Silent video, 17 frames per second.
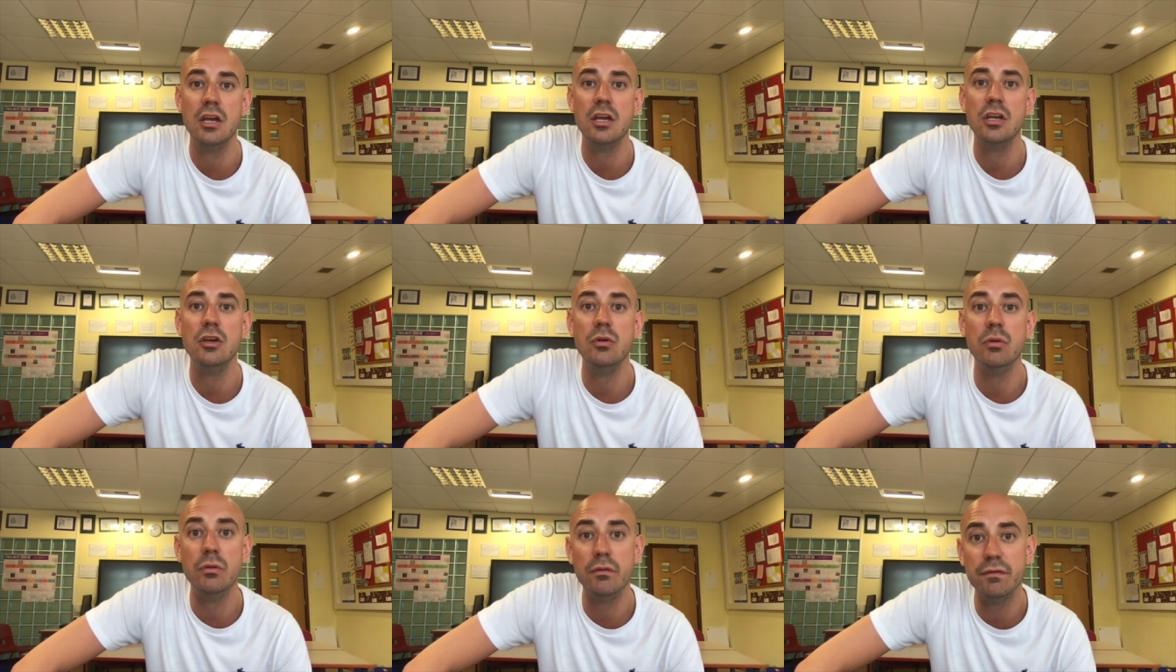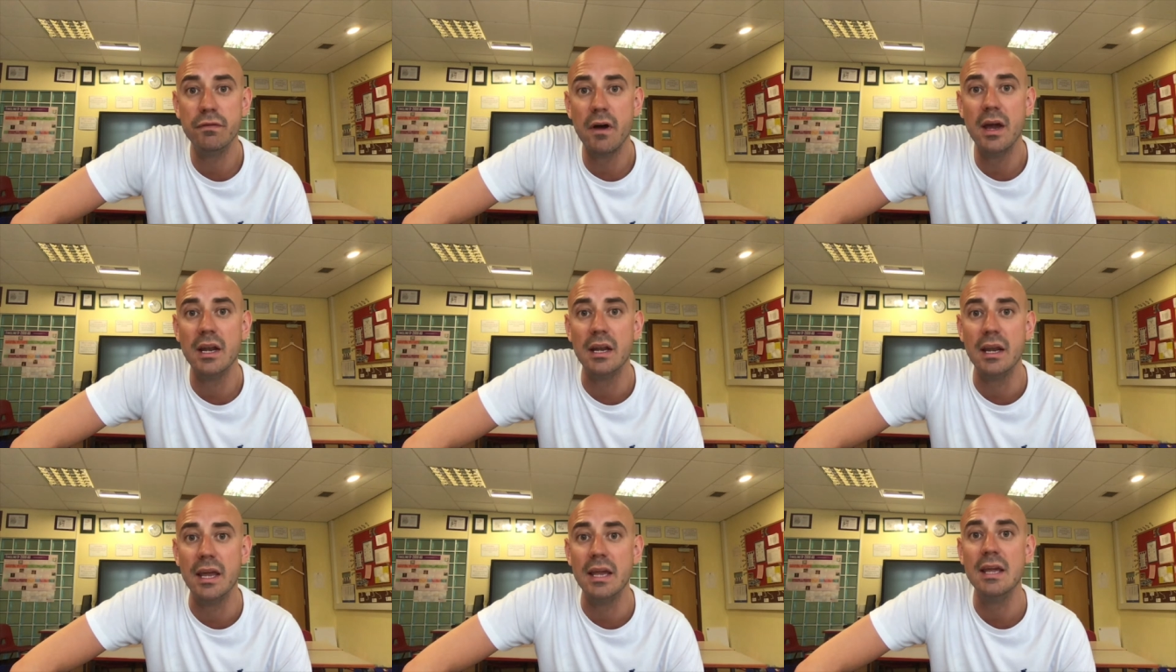You will
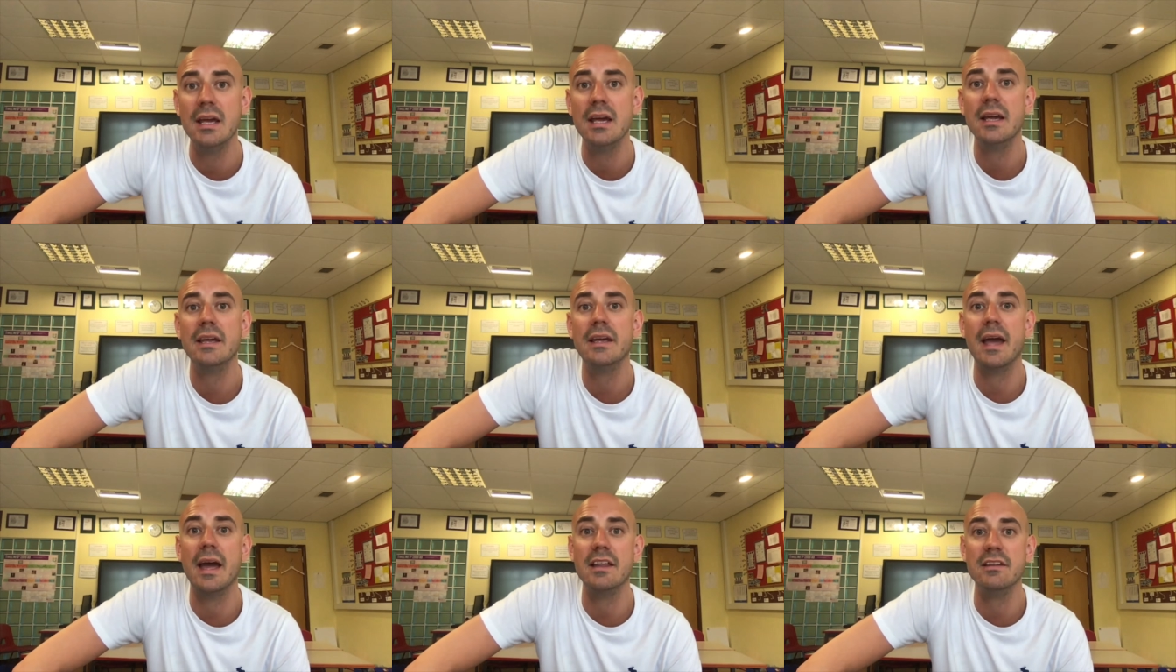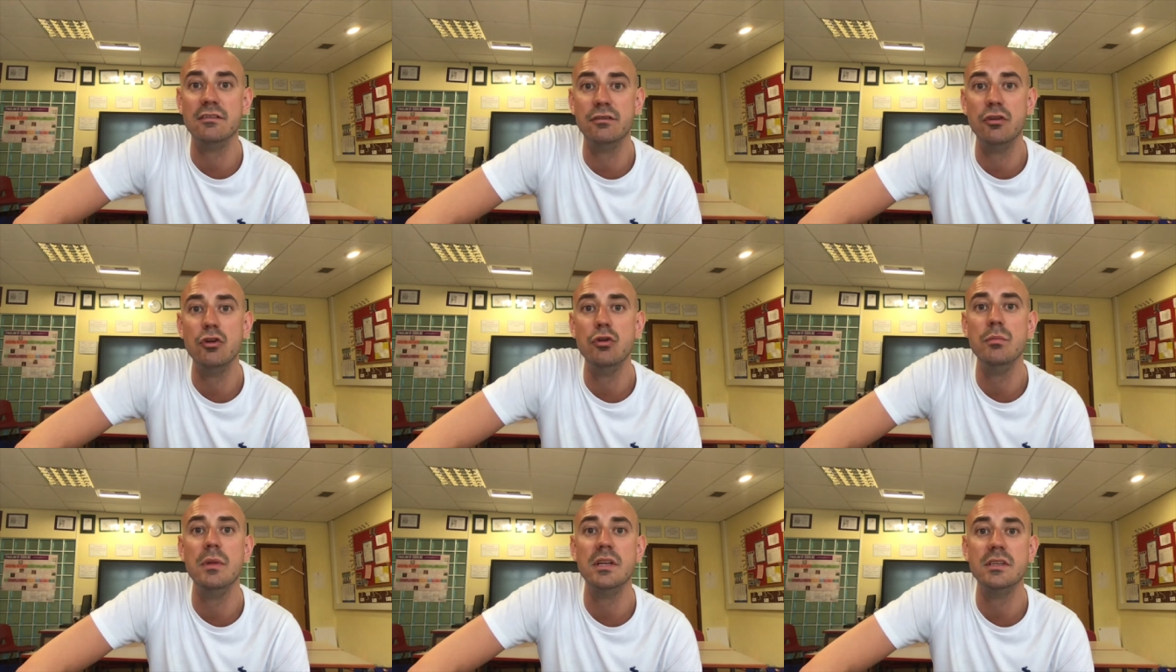finally get a
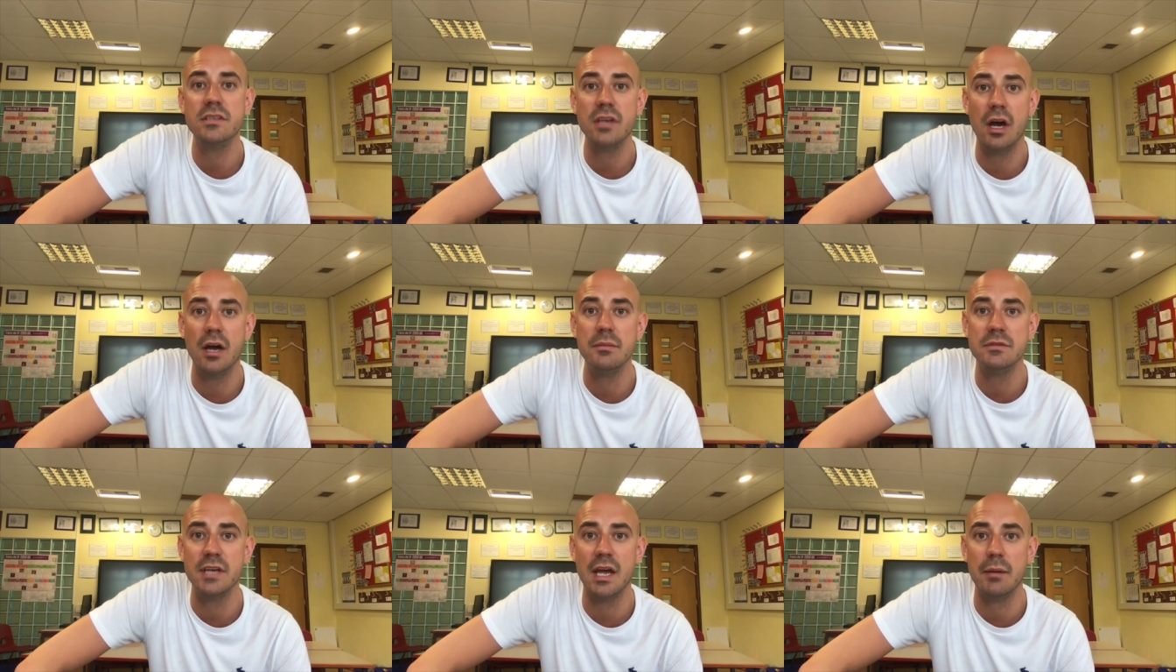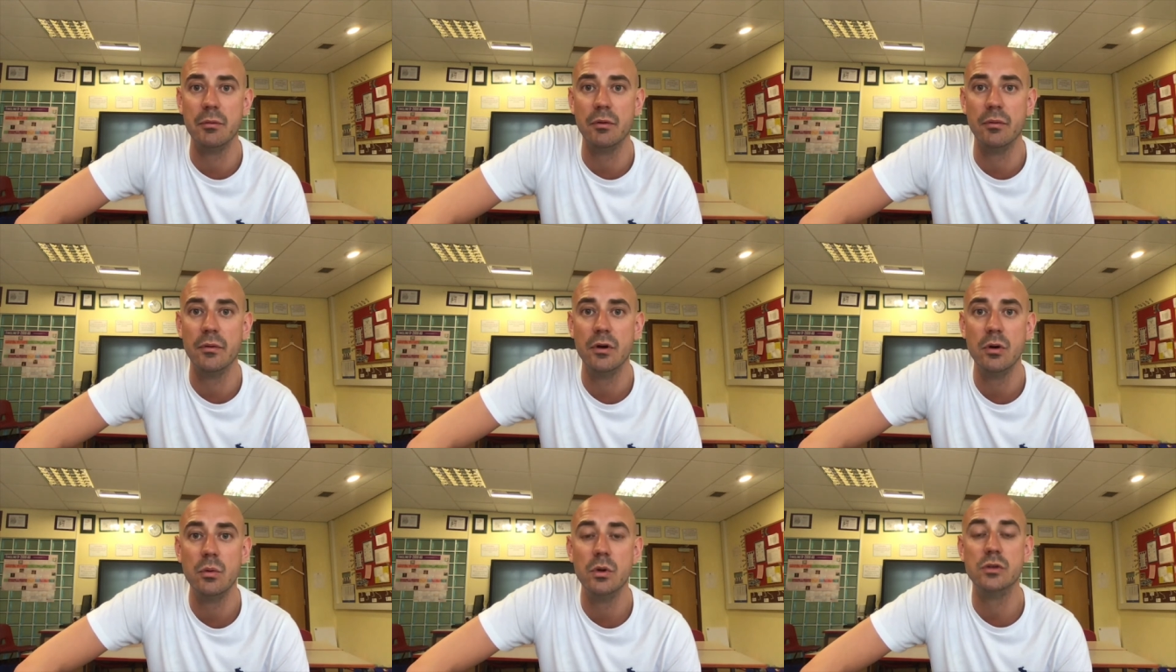Zoom timetable,
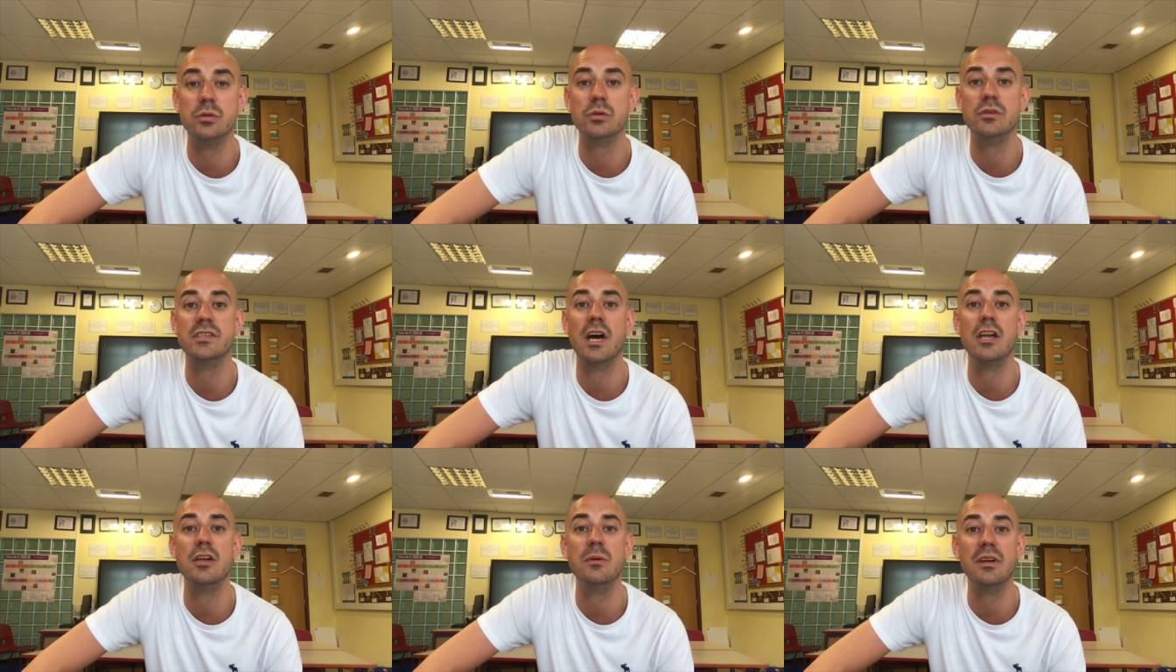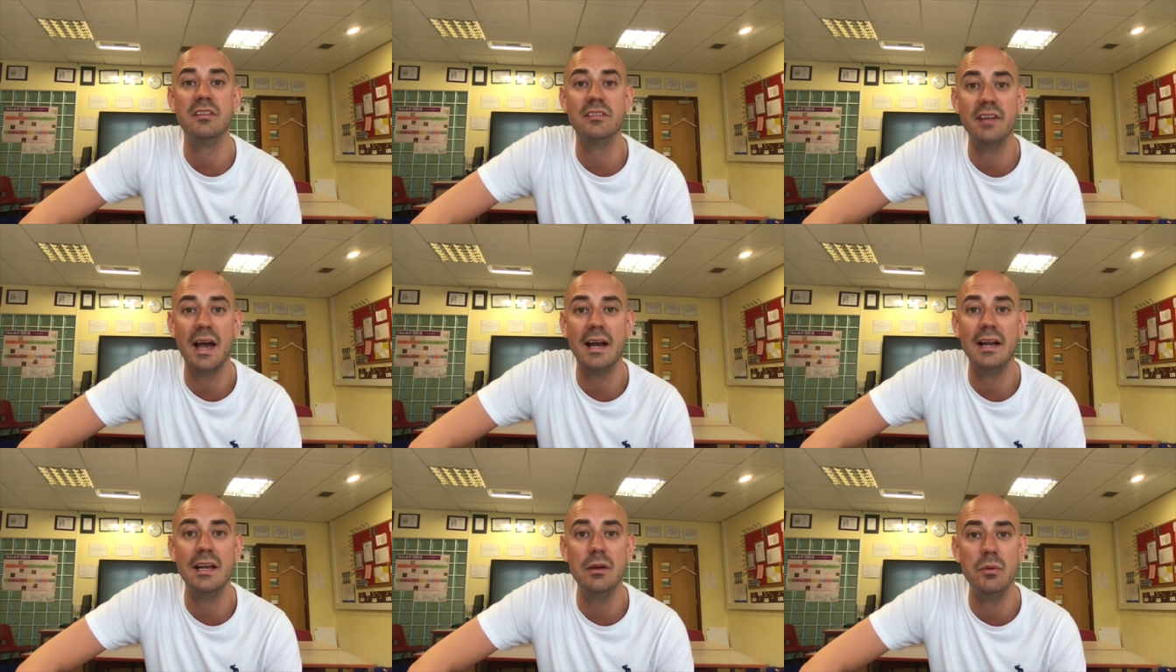which will tell you
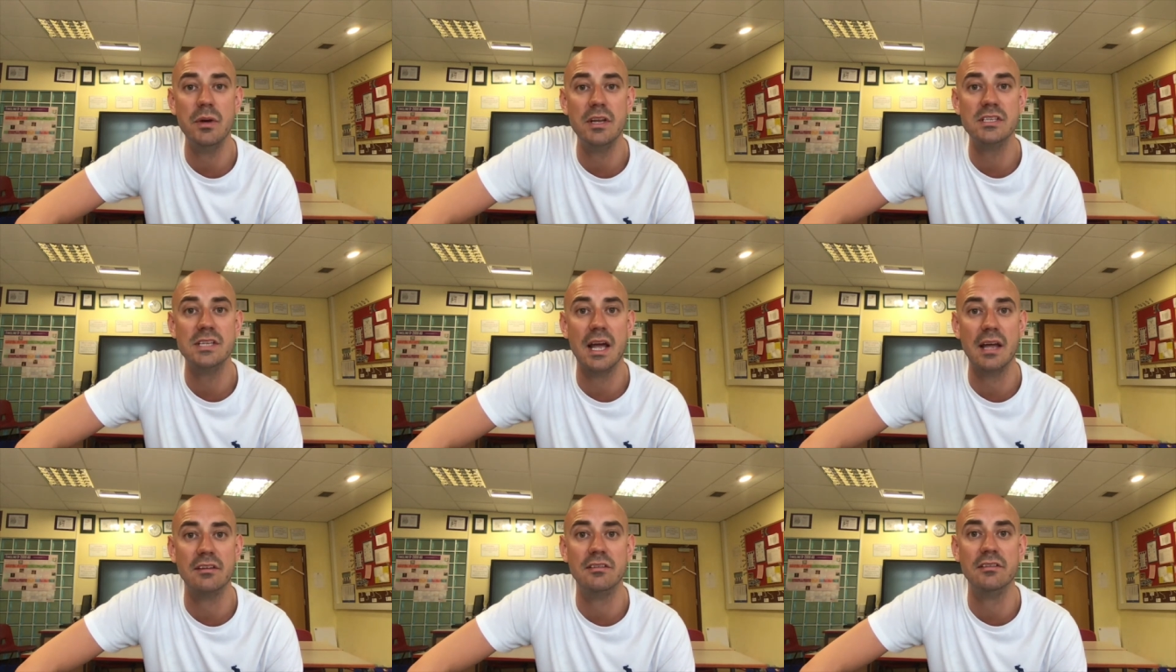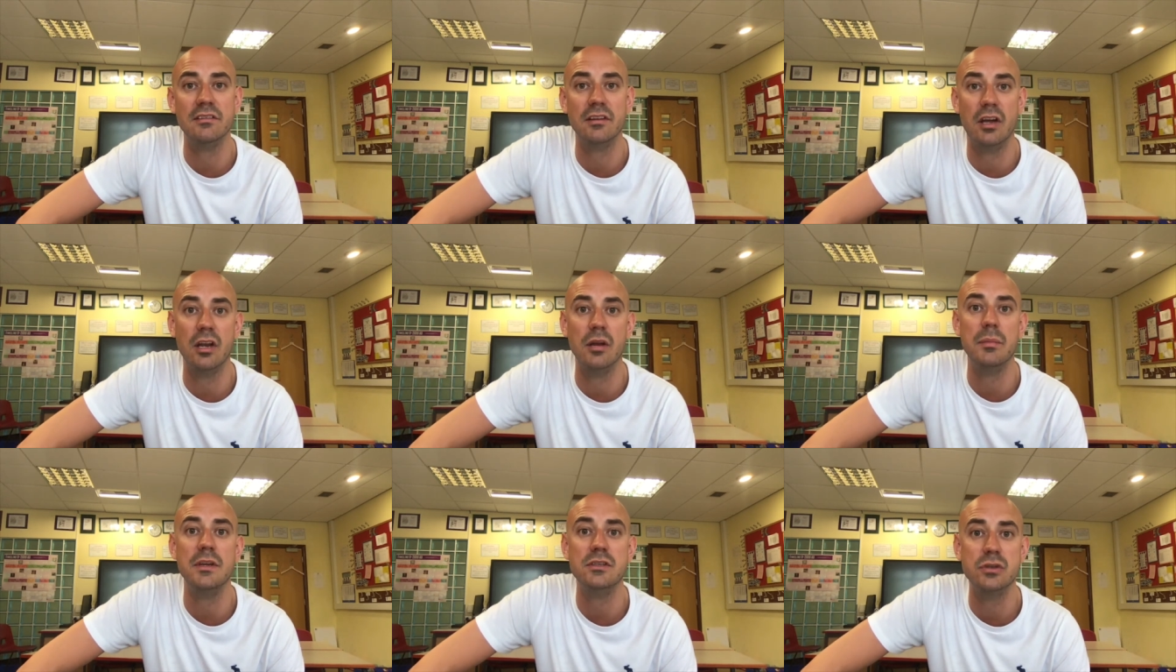exactly which lessons are
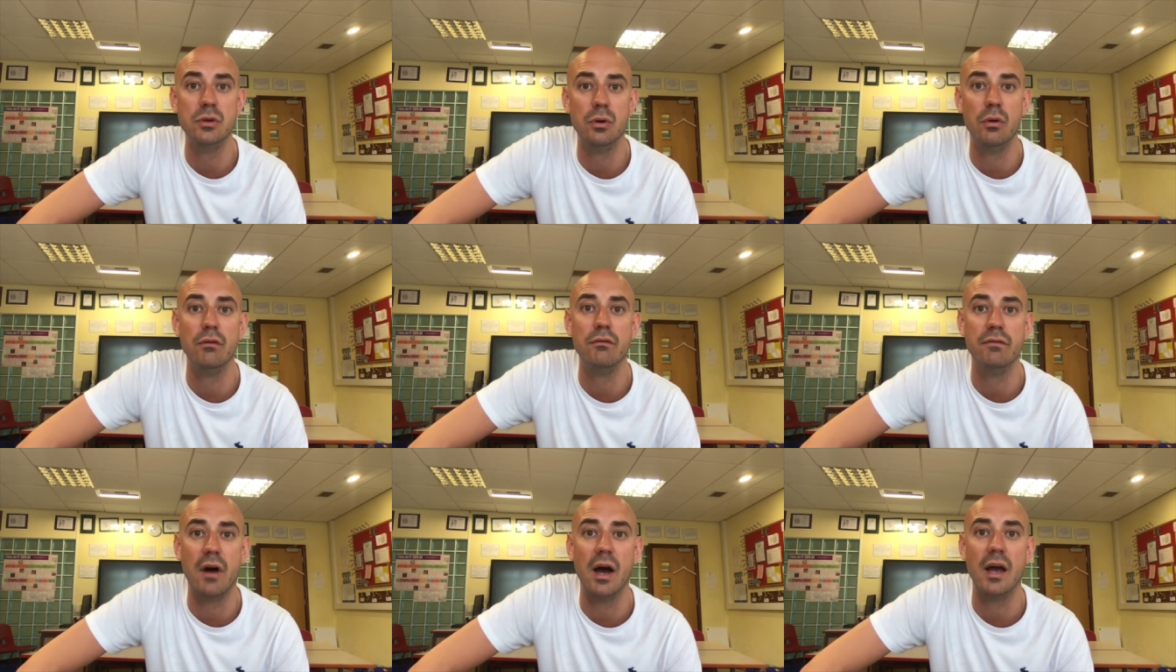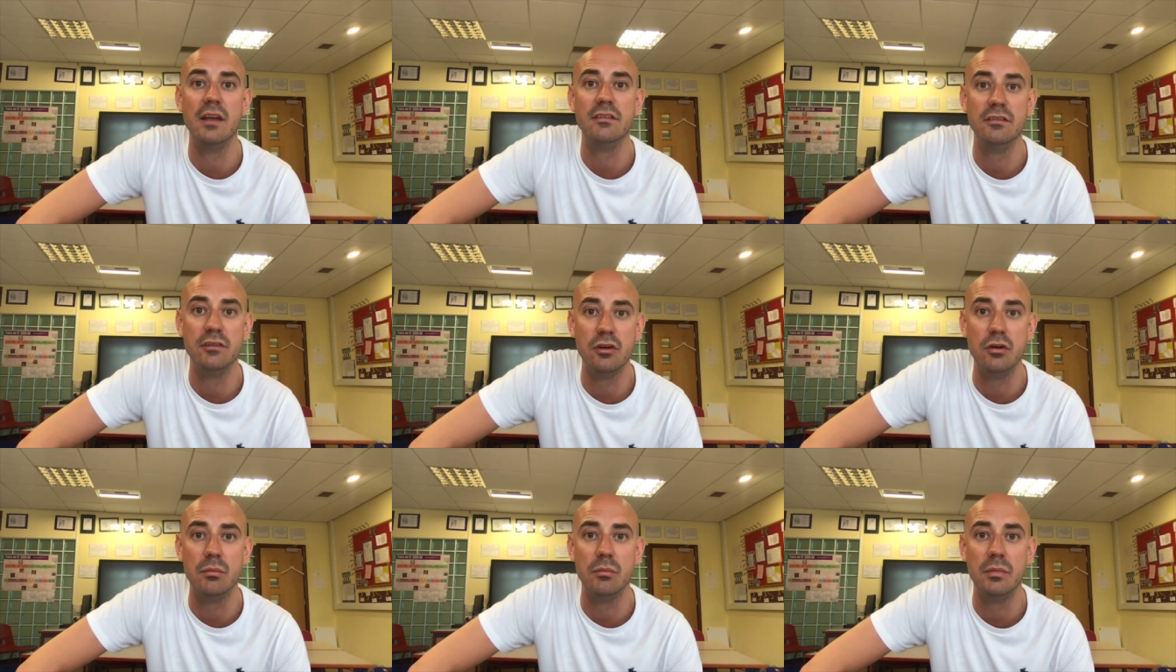going to be taught via
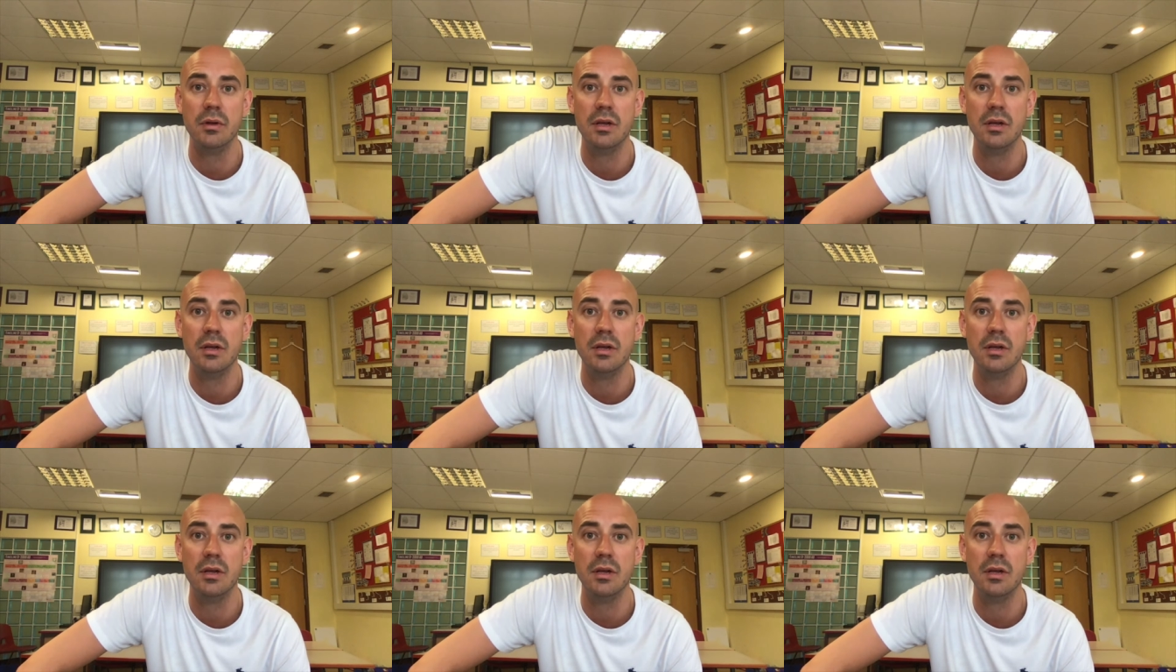Zoom.